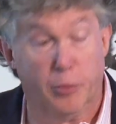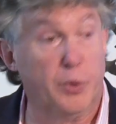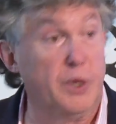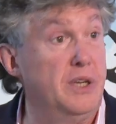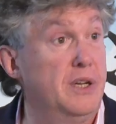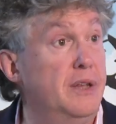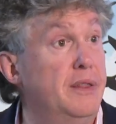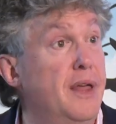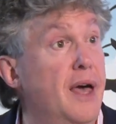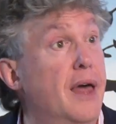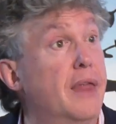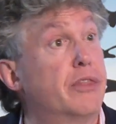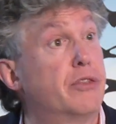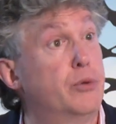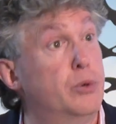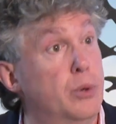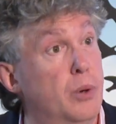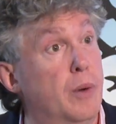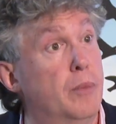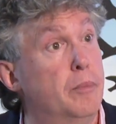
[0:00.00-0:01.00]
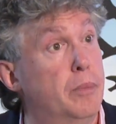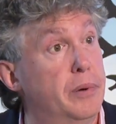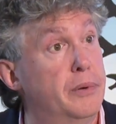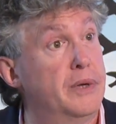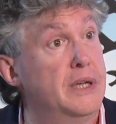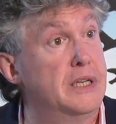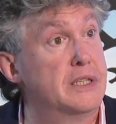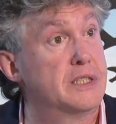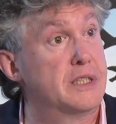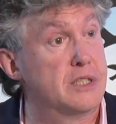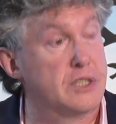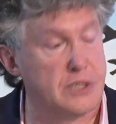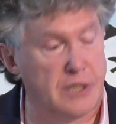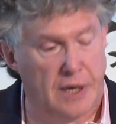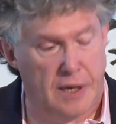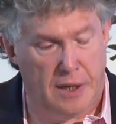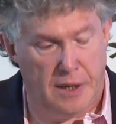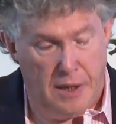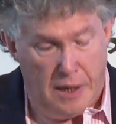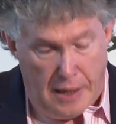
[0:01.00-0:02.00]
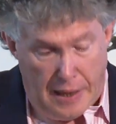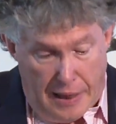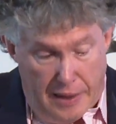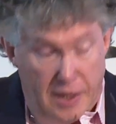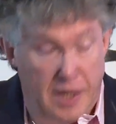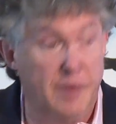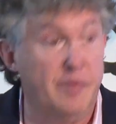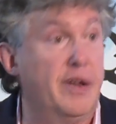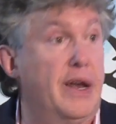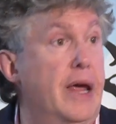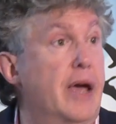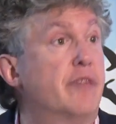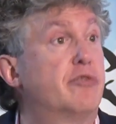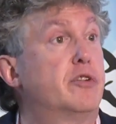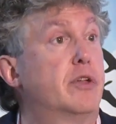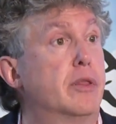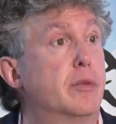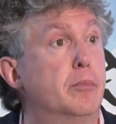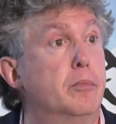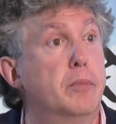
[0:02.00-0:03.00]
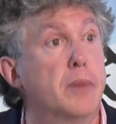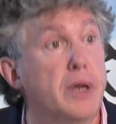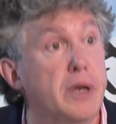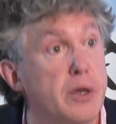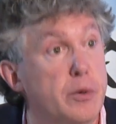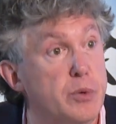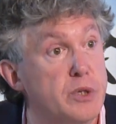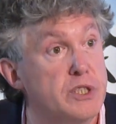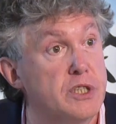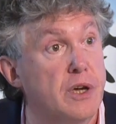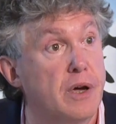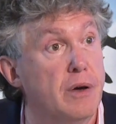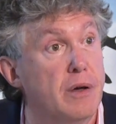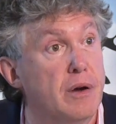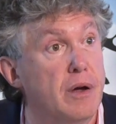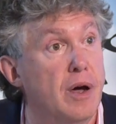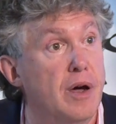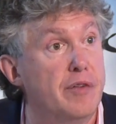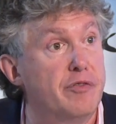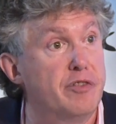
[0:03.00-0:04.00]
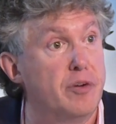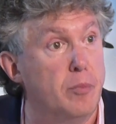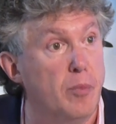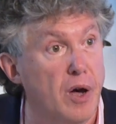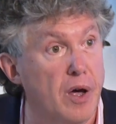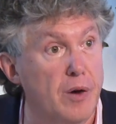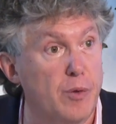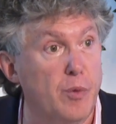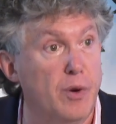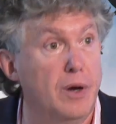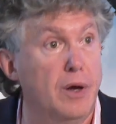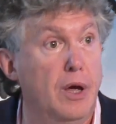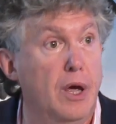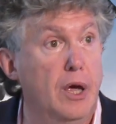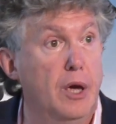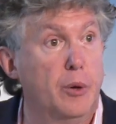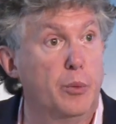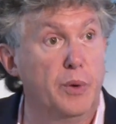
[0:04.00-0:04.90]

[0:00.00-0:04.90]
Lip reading: And we did that through, I'm pleased to say, even after the money was cut off from Ottawa,